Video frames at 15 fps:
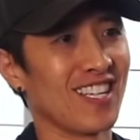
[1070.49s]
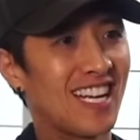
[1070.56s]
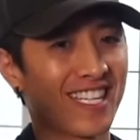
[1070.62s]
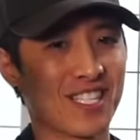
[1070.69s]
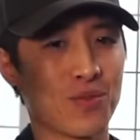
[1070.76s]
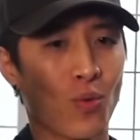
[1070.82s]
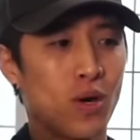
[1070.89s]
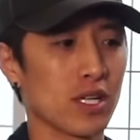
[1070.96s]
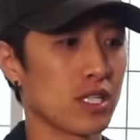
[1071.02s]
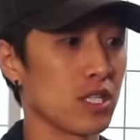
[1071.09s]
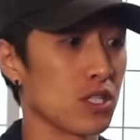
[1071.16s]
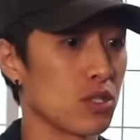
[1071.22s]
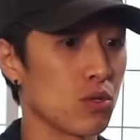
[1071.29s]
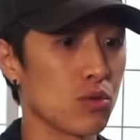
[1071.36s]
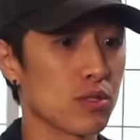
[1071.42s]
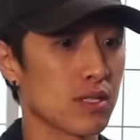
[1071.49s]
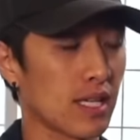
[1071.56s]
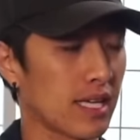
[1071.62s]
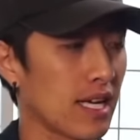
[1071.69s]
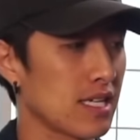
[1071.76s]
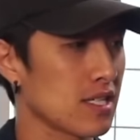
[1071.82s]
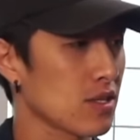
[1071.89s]
I just wanted to do,
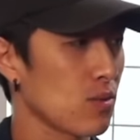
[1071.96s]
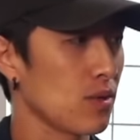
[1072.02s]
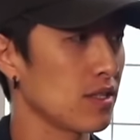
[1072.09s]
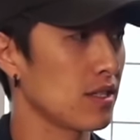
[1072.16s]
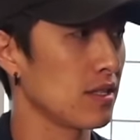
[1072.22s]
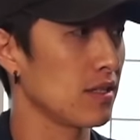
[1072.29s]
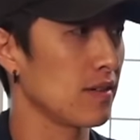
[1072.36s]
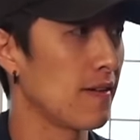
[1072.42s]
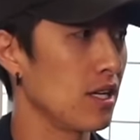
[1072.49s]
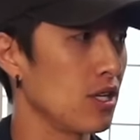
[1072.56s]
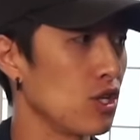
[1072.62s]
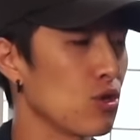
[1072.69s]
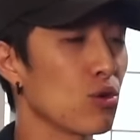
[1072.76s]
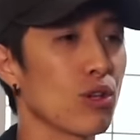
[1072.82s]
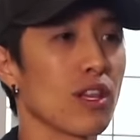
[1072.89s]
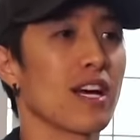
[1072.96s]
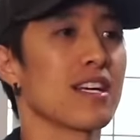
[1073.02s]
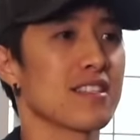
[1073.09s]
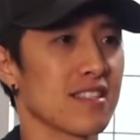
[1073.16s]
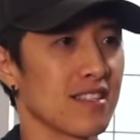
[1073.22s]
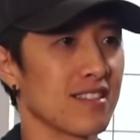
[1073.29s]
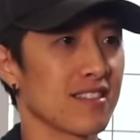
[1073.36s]
like, I just wanted to
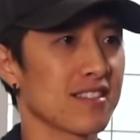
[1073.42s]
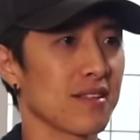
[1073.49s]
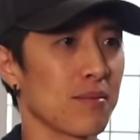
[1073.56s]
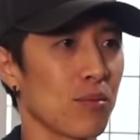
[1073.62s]
utilize it in some